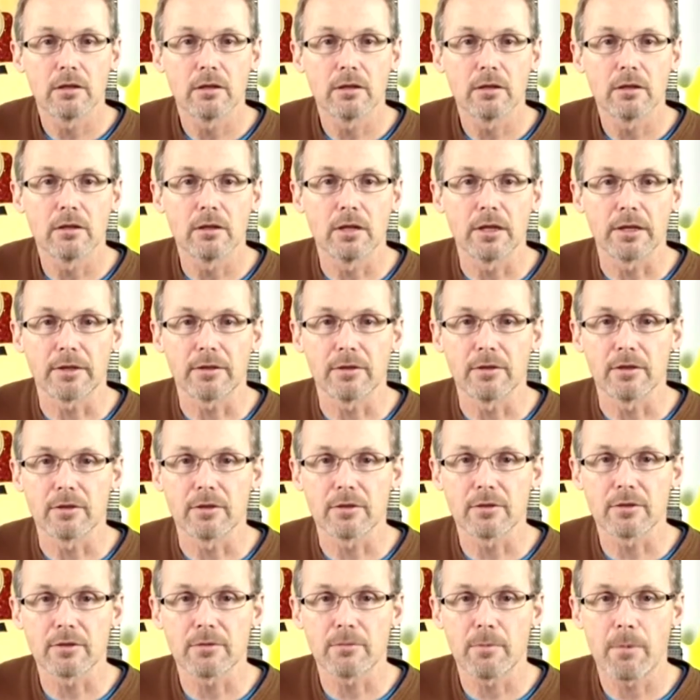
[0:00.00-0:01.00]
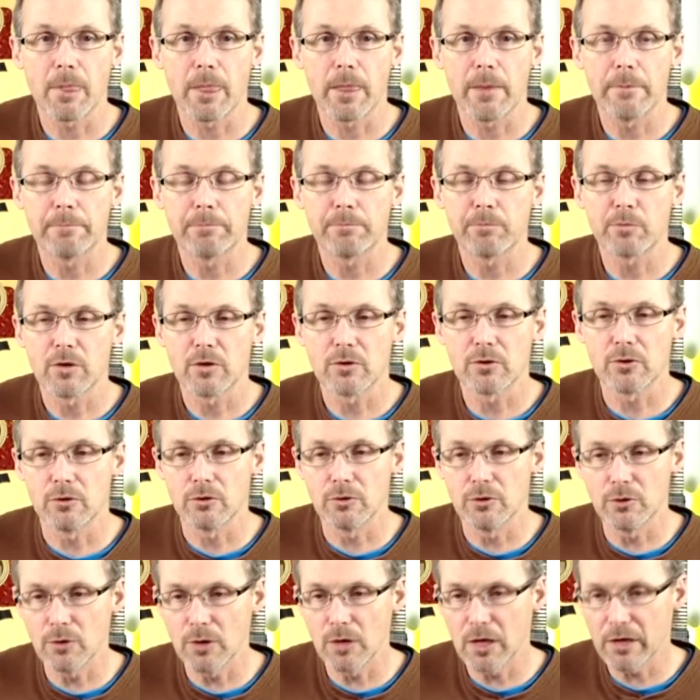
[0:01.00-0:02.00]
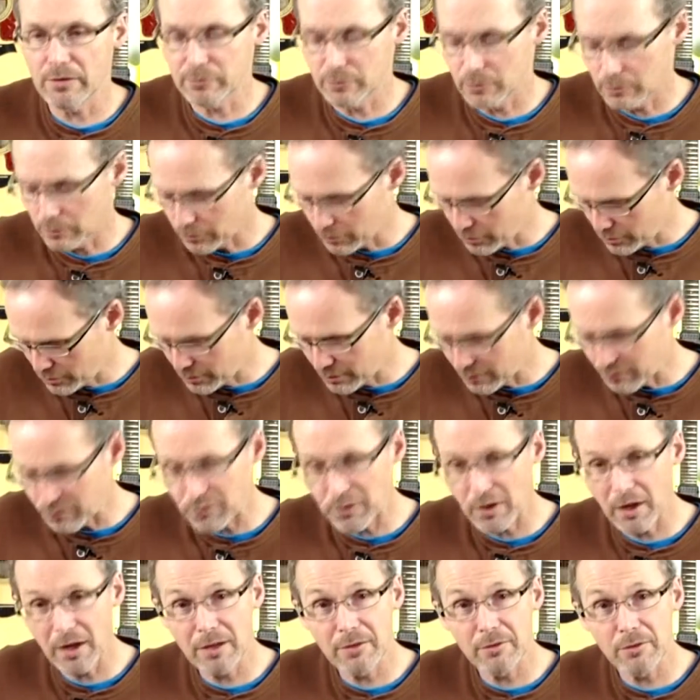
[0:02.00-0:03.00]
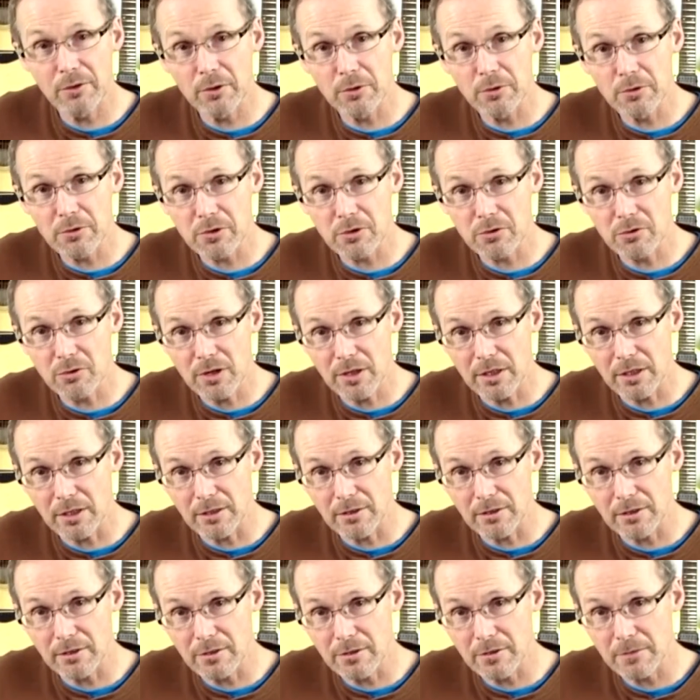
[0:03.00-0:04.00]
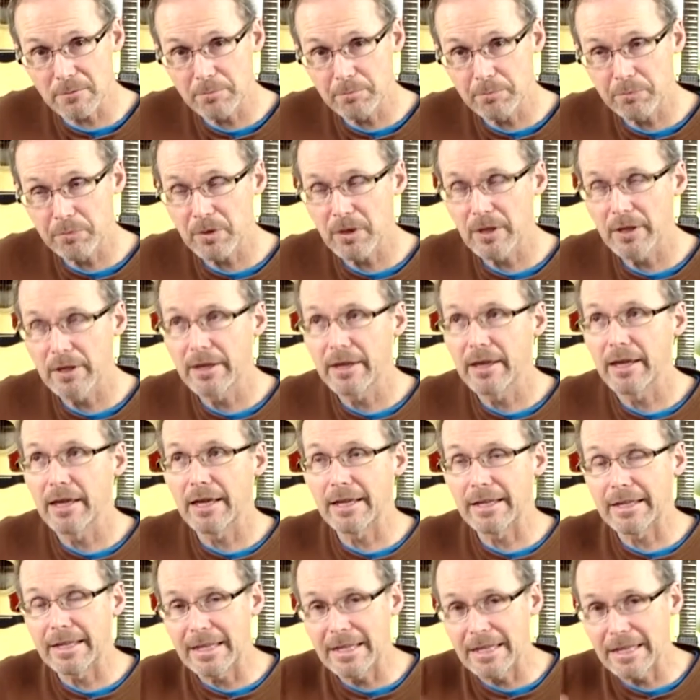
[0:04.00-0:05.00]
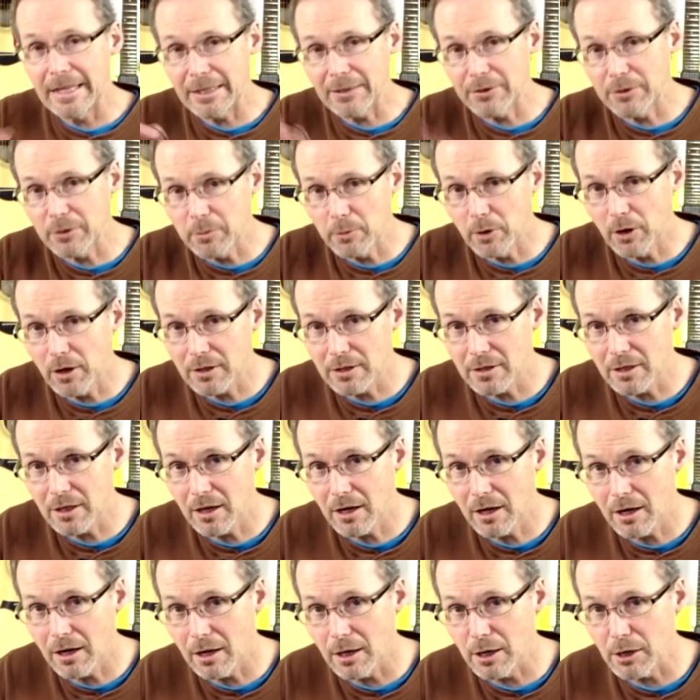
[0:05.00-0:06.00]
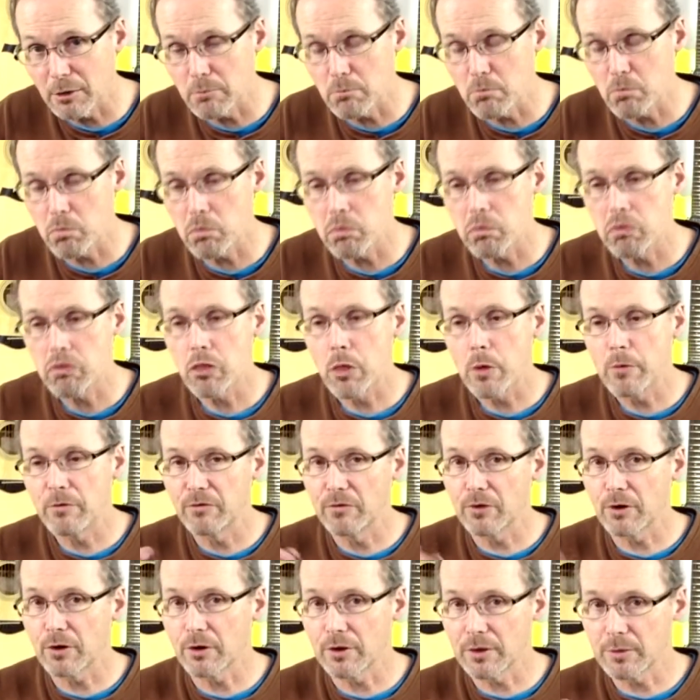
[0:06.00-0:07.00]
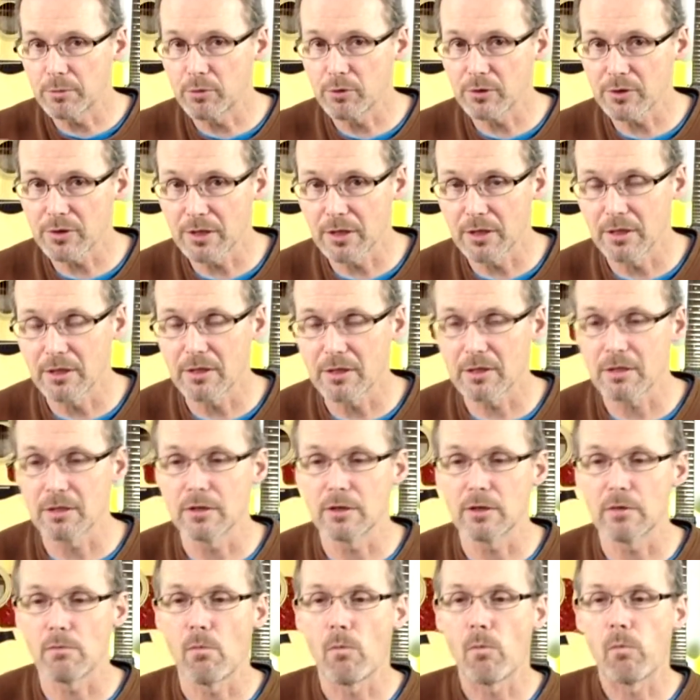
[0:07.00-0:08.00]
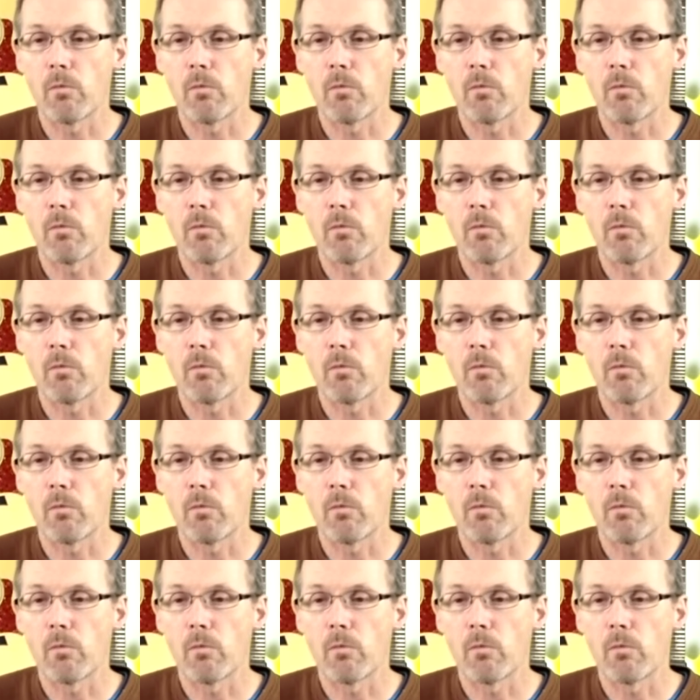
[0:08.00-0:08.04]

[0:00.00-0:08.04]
like this. So you do have to learn to find those strings and hit them on time very precisely.